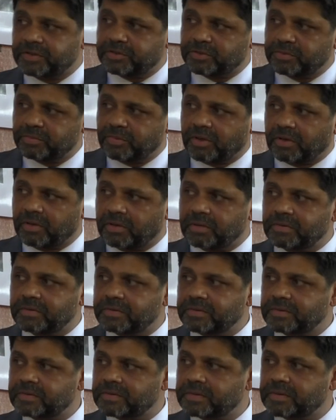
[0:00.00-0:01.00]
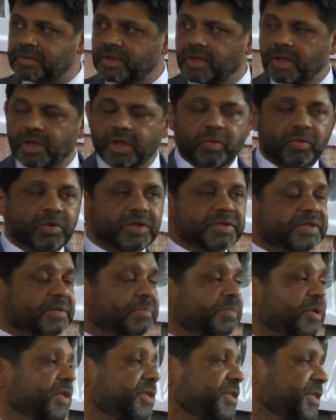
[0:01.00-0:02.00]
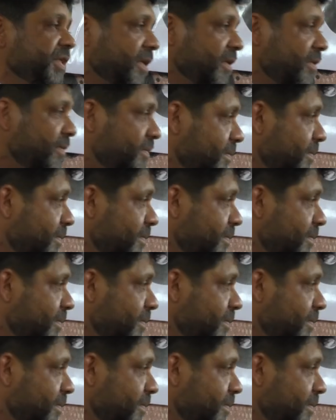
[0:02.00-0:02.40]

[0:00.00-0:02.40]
is tomorrow, was the bursar.